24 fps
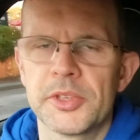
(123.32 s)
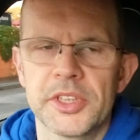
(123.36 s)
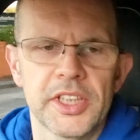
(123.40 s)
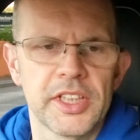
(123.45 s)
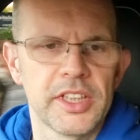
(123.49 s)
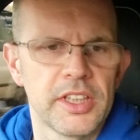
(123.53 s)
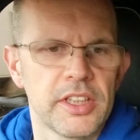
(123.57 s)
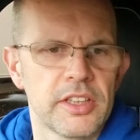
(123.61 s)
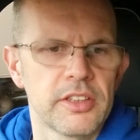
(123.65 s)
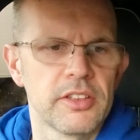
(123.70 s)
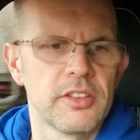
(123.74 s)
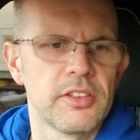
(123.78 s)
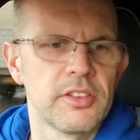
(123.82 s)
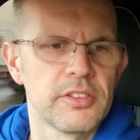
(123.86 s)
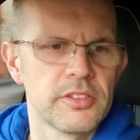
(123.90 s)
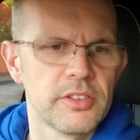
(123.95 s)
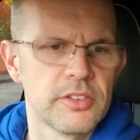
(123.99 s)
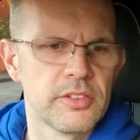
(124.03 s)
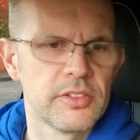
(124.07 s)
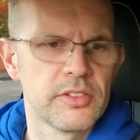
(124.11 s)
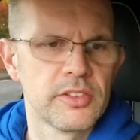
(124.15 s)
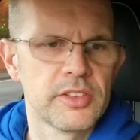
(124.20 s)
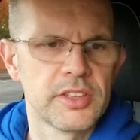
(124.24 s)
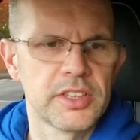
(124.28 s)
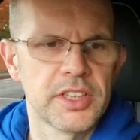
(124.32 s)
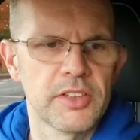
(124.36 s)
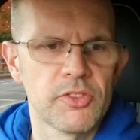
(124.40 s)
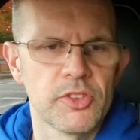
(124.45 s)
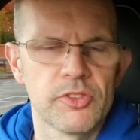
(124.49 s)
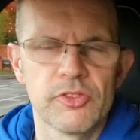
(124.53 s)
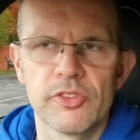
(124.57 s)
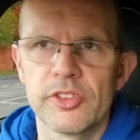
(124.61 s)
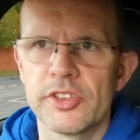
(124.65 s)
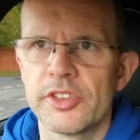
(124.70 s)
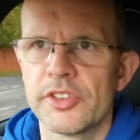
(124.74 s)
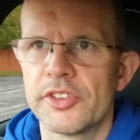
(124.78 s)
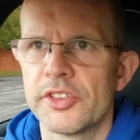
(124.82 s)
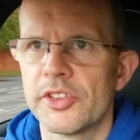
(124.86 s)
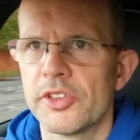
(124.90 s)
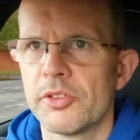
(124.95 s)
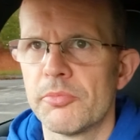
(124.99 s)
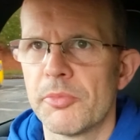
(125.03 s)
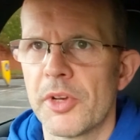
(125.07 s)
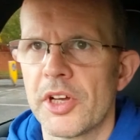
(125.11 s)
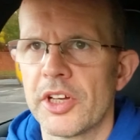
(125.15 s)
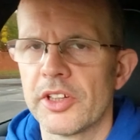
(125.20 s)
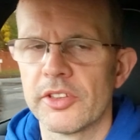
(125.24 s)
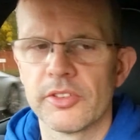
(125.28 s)
particular car's done 702
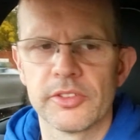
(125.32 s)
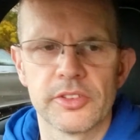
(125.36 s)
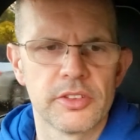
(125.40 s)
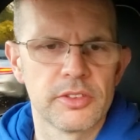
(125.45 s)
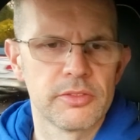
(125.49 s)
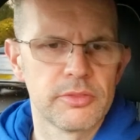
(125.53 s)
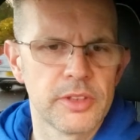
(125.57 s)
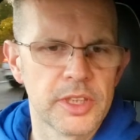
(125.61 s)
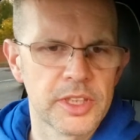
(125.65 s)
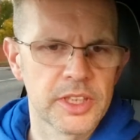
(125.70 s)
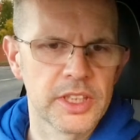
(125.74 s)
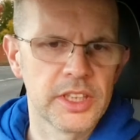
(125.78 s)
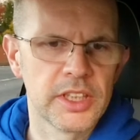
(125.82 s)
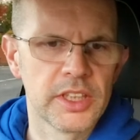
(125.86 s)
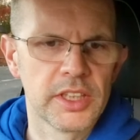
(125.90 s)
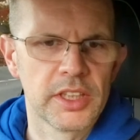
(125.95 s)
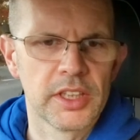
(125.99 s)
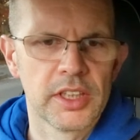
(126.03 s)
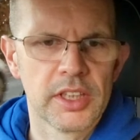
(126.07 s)
miles already,